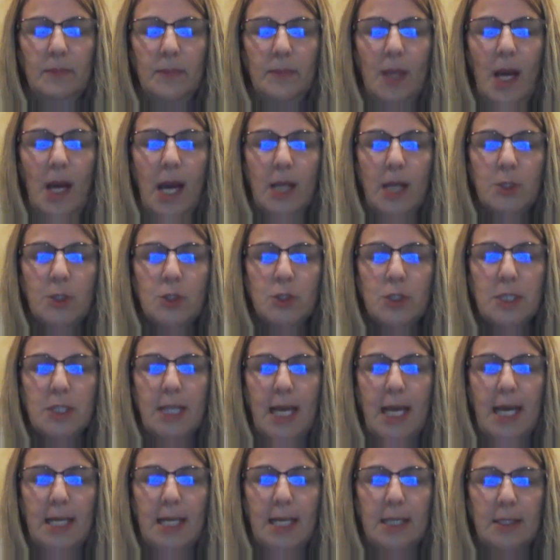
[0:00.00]

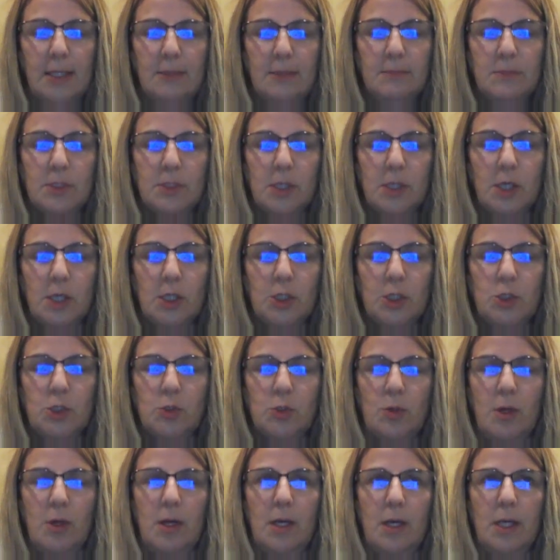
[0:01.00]
hydrogen atoms are
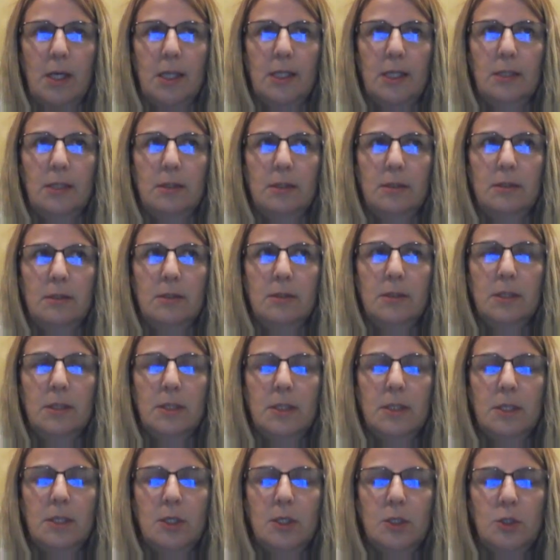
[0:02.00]
drawn
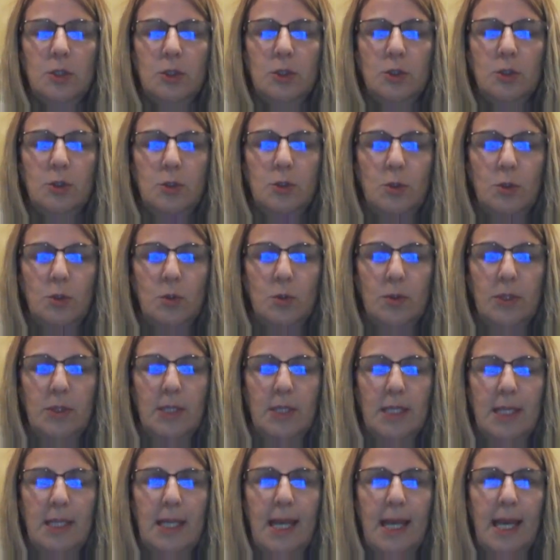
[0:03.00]
to
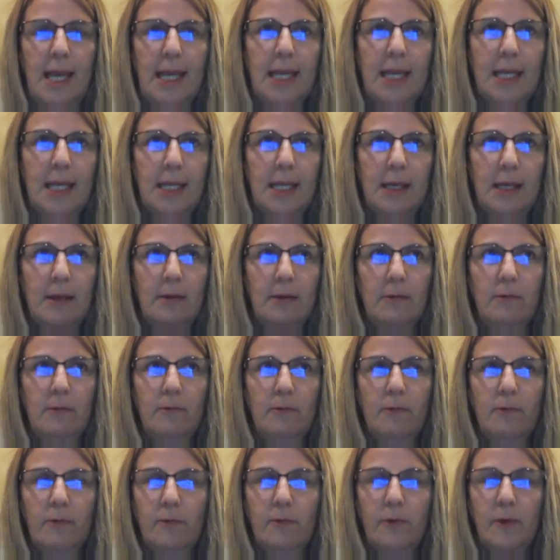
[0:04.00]
the
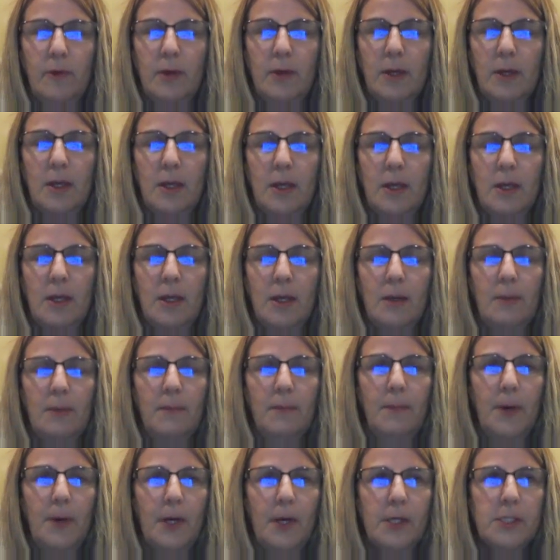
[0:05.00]
negative
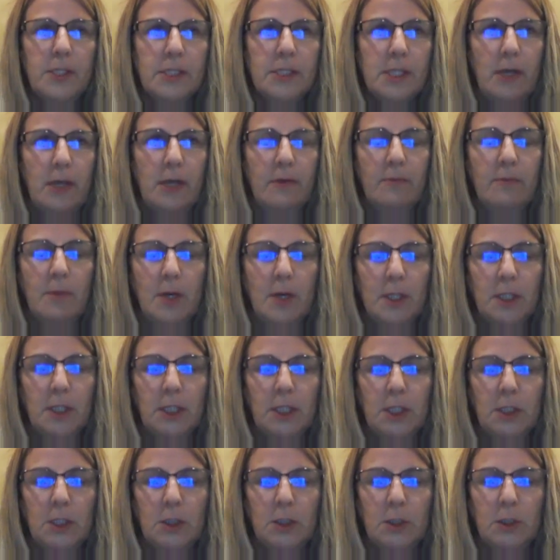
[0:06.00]
parts of
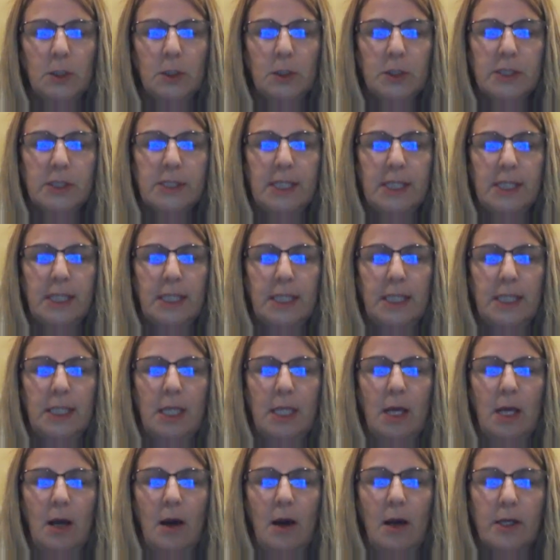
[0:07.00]
molecules, and then
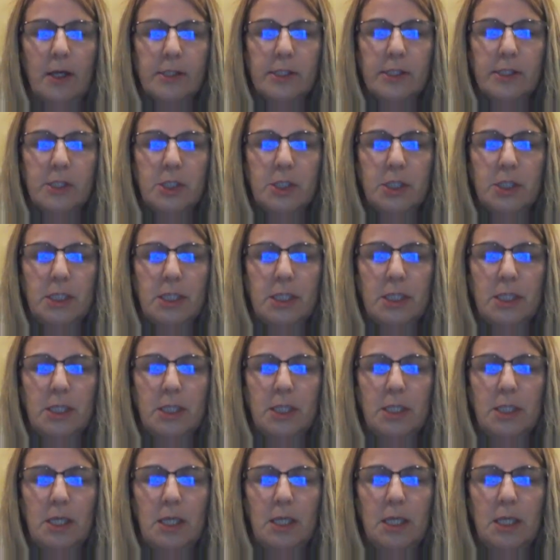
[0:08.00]
the
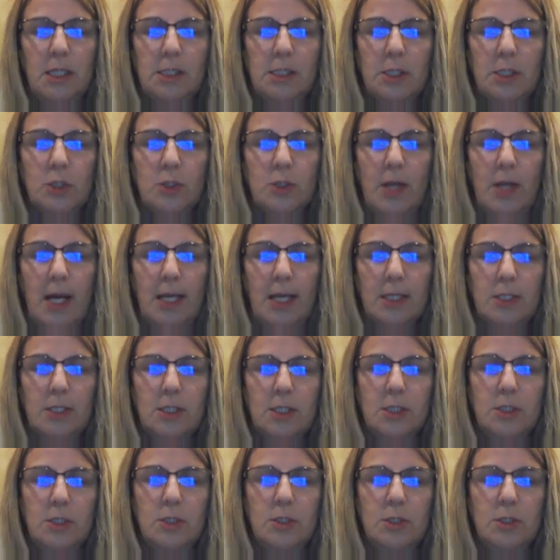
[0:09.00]
oxygen is
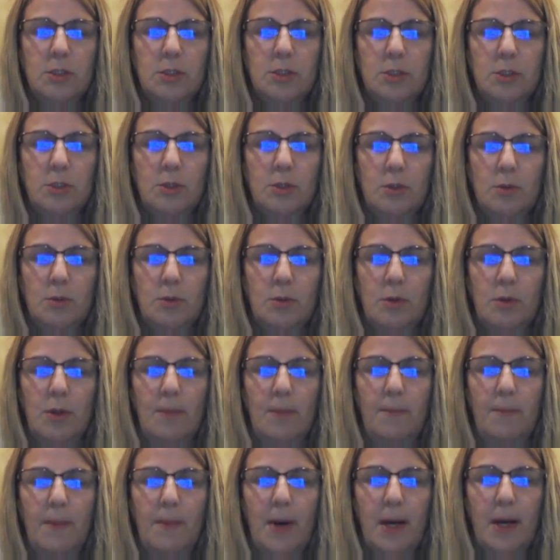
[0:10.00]
attracted to
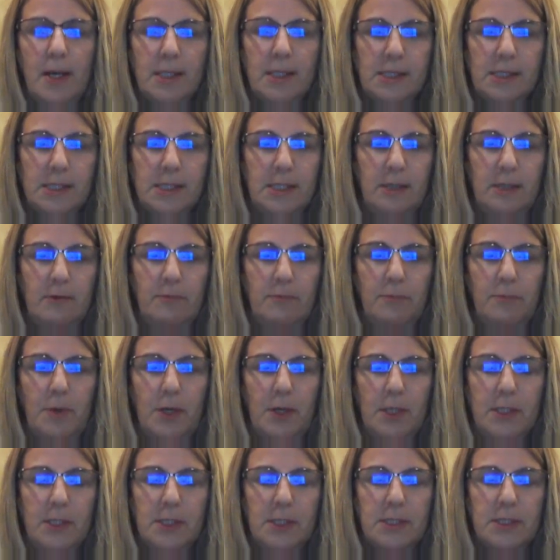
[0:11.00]
the positive
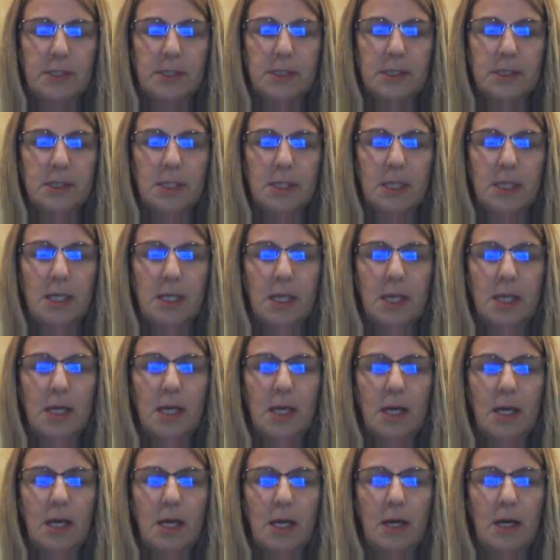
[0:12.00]
parts
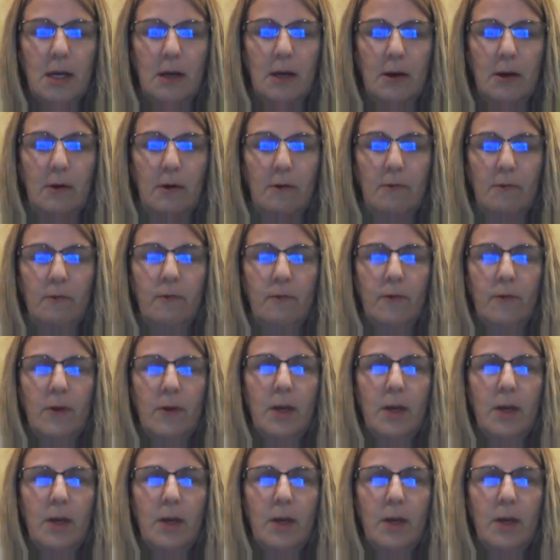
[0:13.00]
of